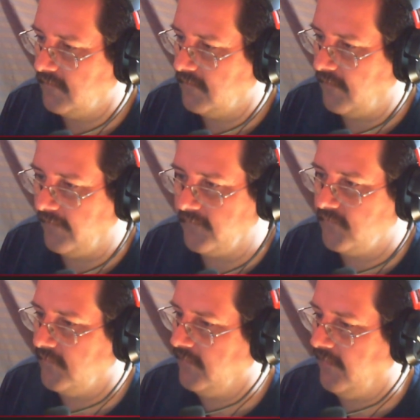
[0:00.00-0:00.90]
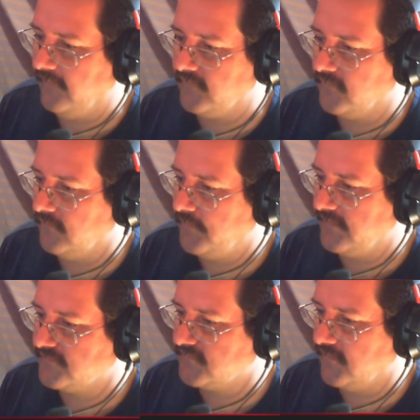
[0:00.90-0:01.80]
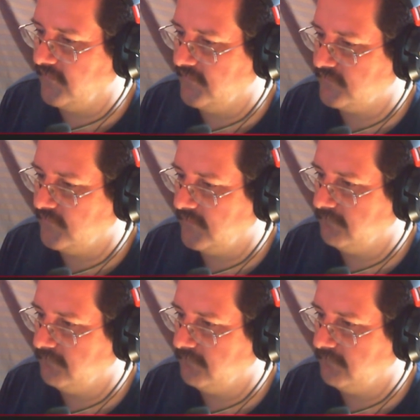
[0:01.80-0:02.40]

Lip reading: I'm going to have to go based on this one,